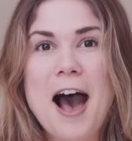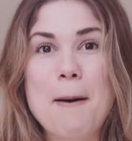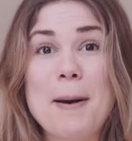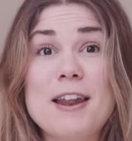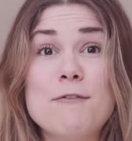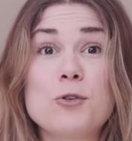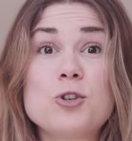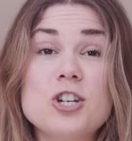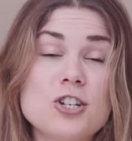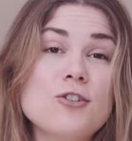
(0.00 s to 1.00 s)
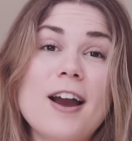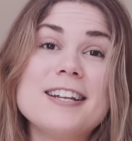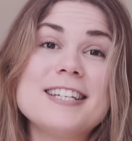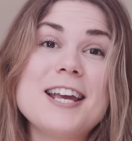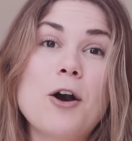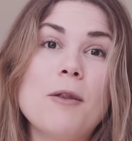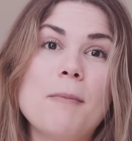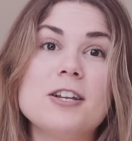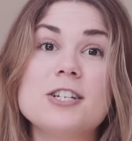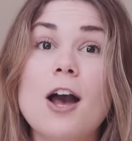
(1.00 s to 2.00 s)
And if you're just trying to eat on a
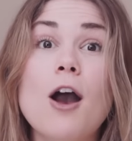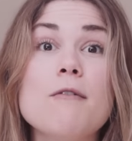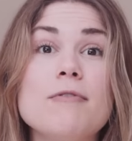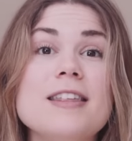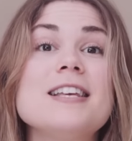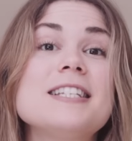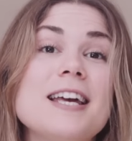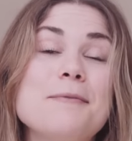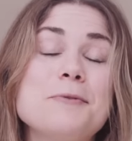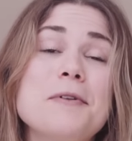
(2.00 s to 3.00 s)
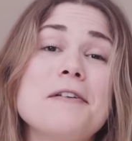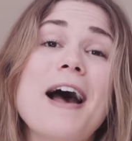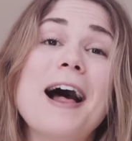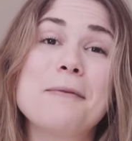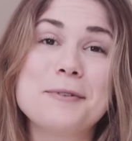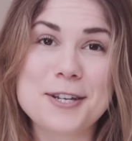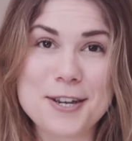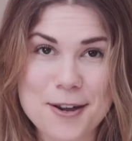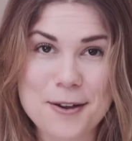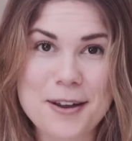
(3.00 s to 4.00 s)
budget, hopefully these tips will have helped
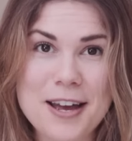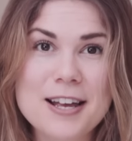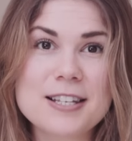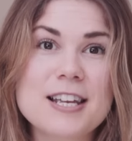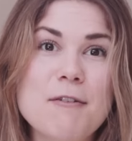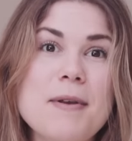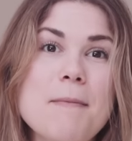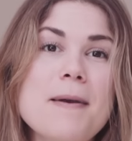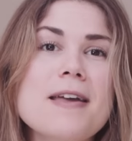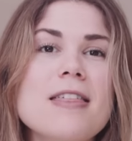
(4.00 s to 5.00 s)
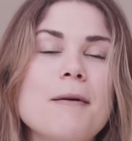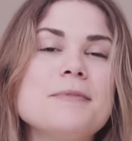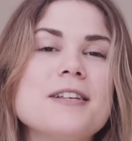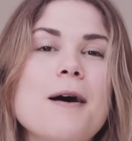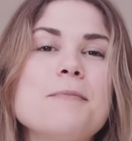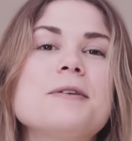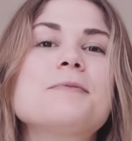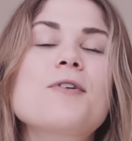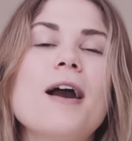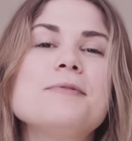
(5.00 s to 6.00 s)
you. So give me a big thumbs up,
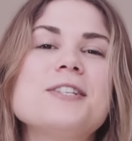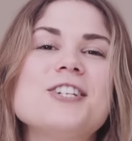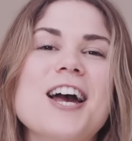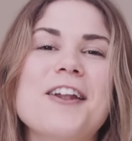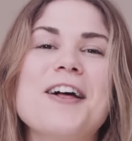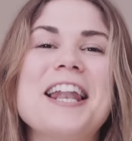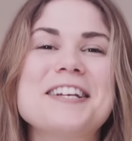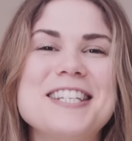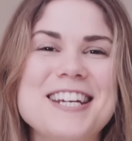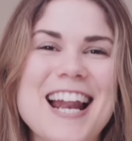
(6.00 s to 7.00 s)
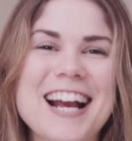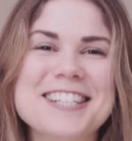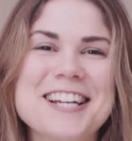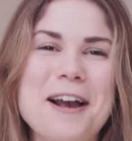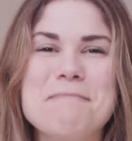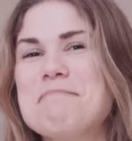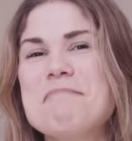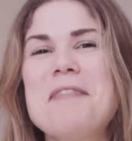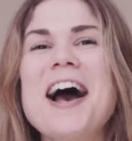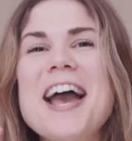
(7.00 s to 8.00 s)
subscribe to the channel, and I'll see you next time.
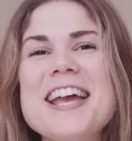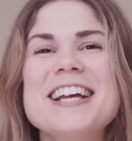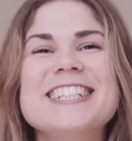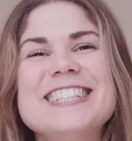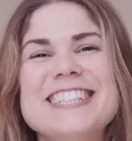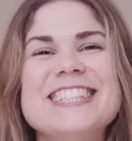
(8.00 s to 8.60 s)
Bye!